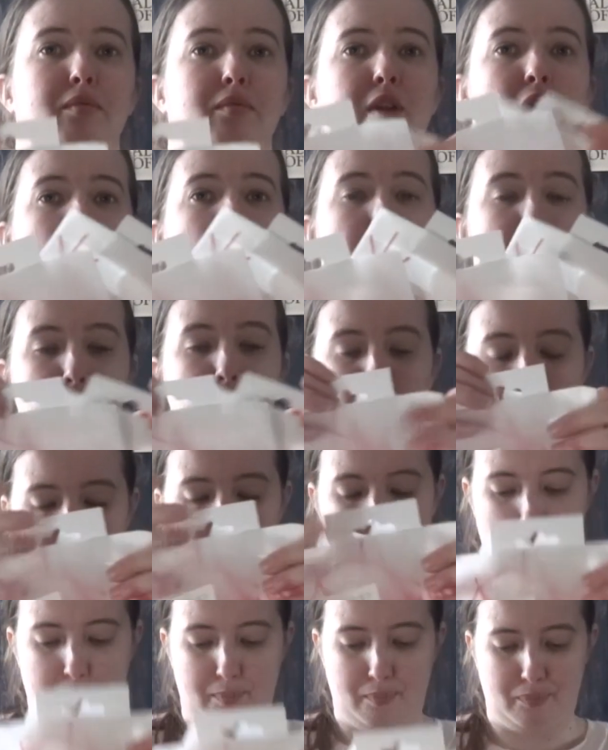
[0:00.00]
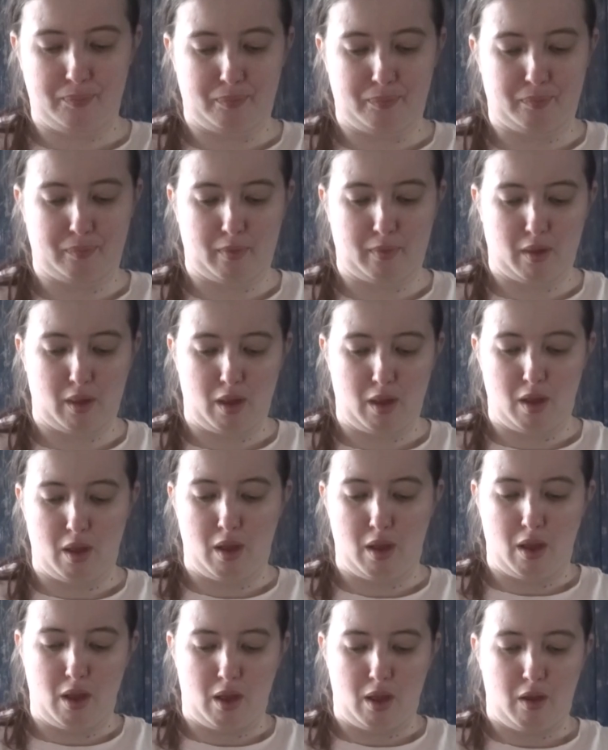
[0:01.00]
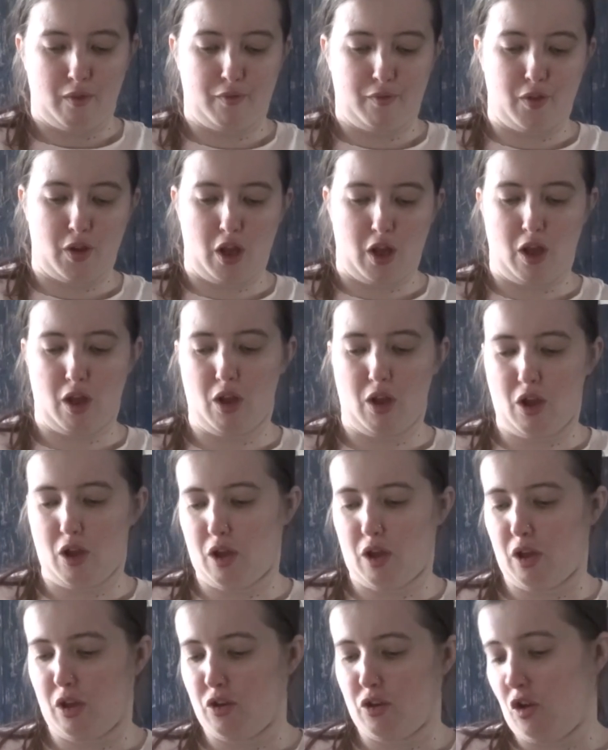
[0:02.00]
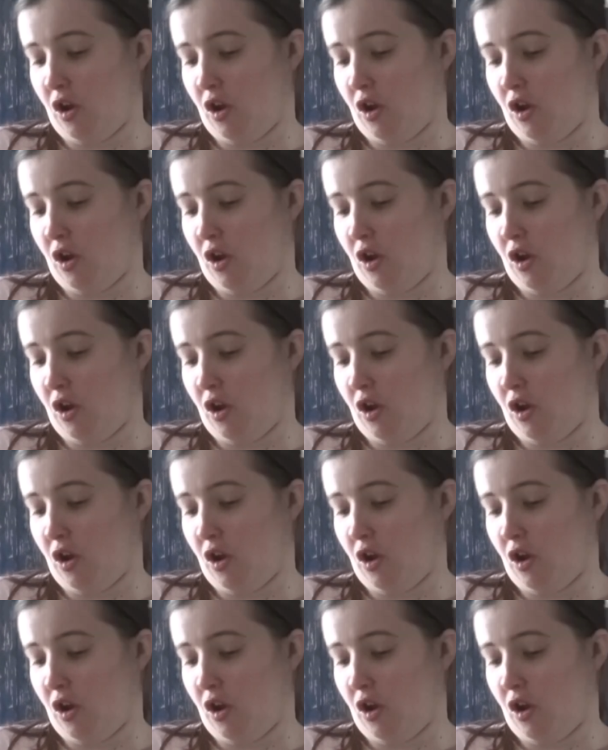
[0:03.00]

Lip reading: That I'll be using for